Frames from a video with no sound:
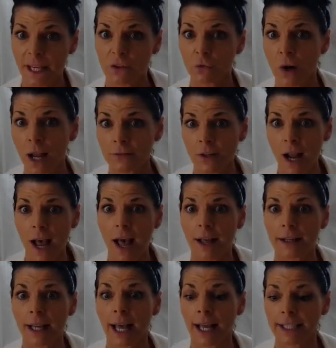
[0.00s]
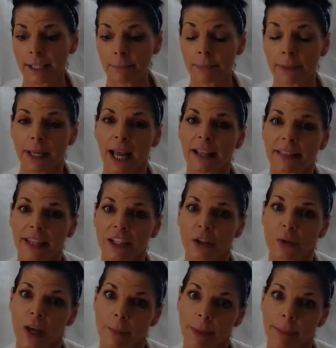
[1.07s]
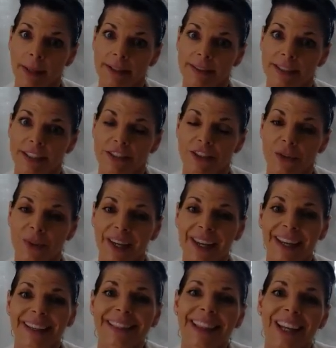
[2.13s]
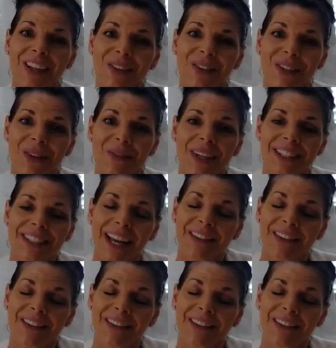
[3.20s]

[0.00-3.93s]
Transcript: rah-rah on it, but I think you got my message, okay? Thank you so much.